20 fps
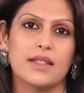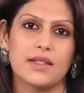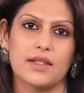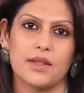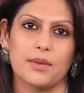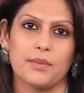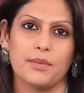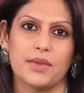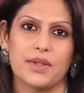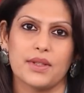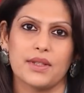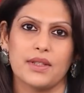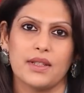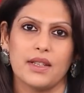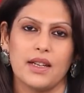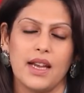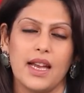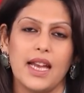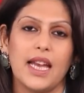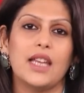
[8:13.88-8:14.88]
systems.
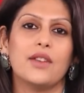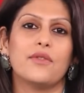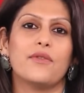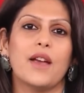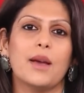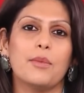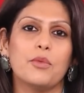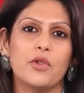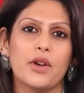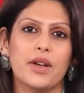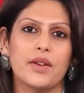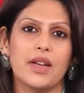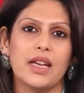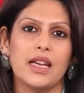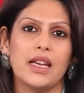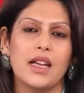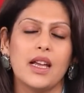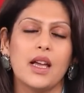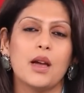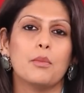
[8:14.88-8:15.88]
In
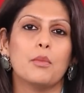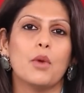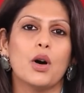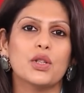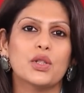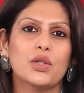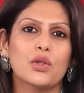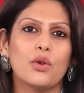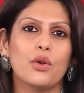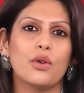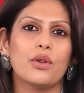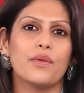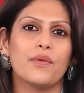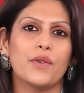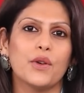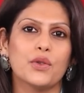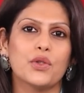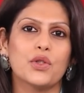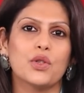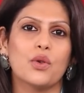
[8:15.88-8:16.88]
February, Moscow
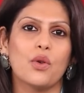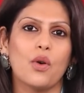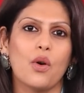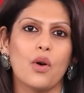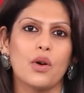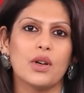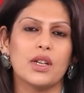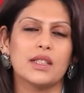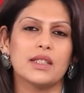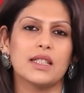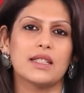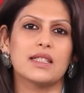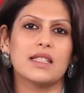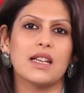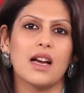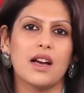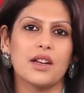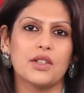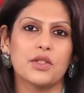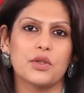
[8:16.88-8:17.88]
refused to honor the
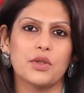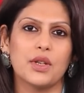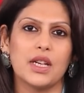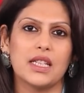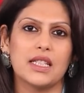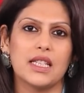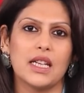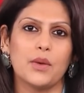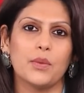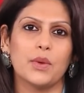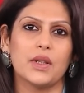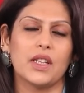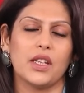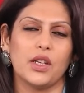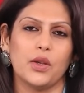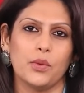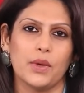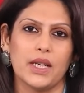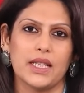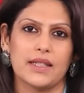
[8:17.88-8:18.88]
START Treaty with
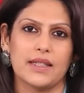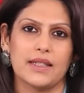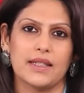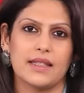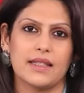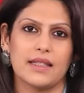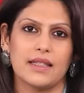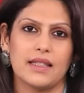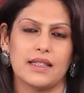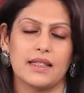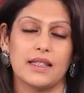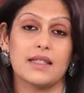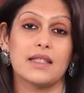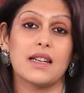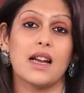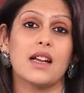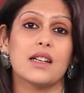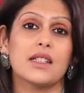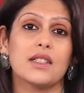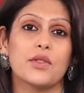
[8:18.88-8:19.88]
the US. The
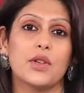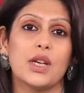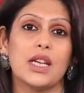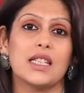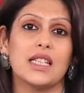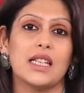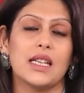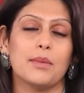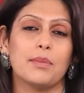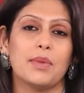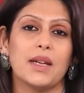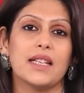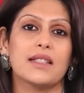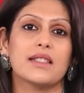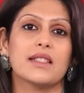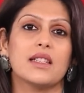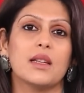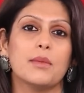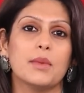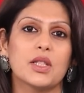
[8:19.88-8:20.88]
START Treaty
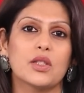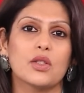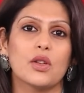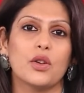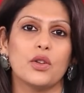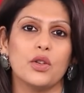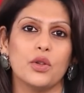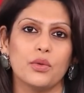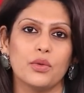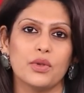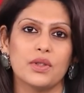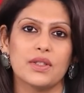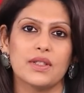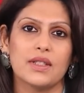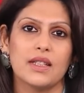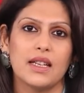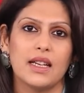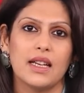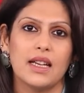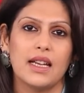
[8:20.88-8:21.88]
placed limits on
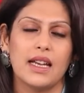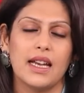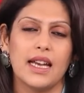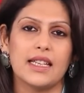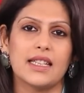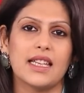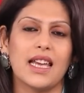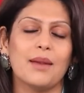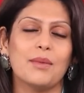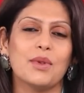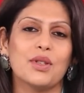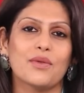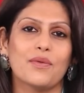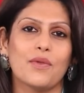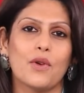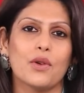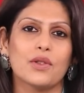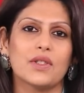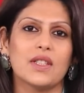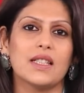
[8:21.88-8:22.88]
nukes. It came into
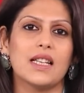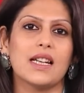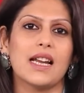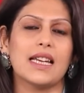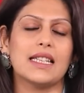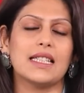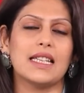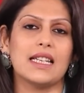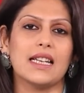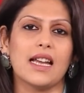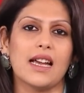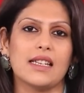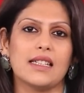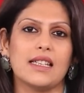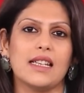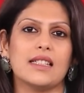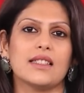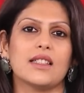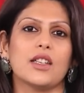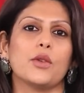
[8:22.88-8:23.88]
force in the
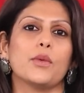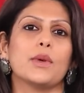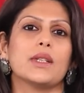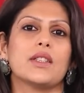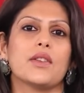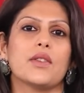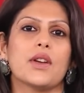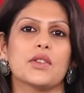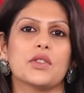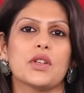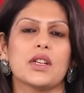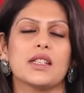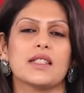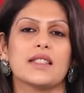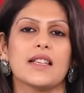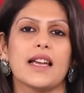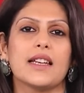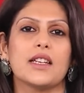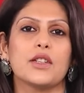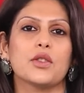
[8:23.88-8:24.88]
1990s. The US and Russia
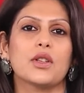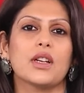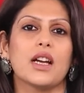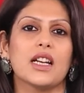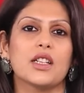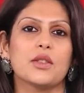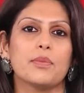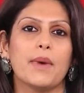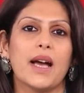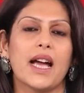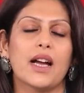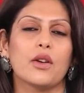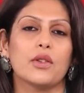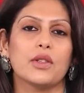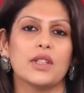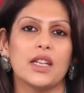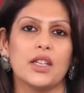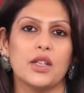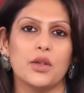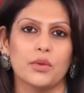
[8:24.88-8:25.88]
decided to cut back
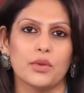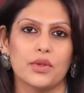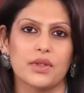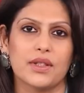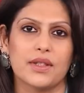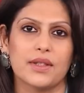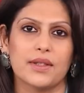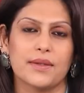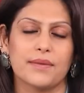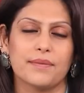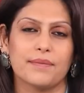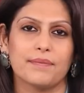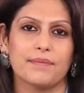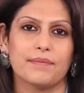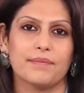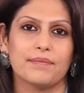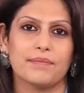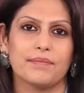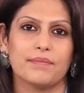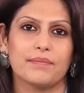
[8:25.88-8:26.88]
on their nukes
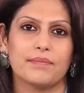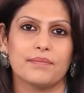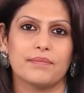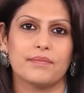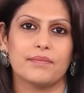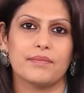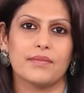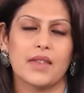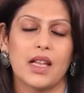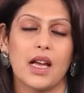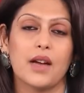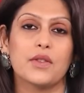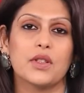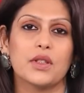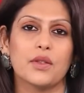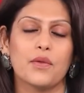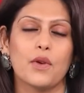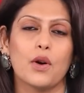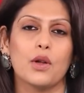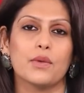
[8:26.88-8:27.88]

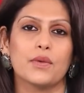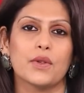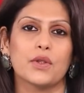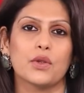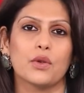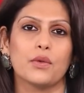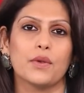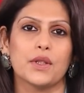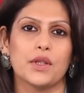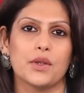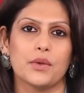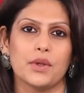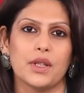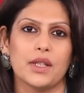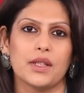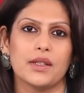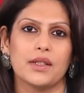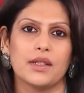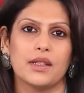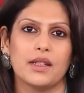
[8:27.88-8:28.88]
after the fall of the Soviet
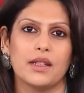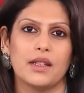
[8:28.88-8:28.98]
Union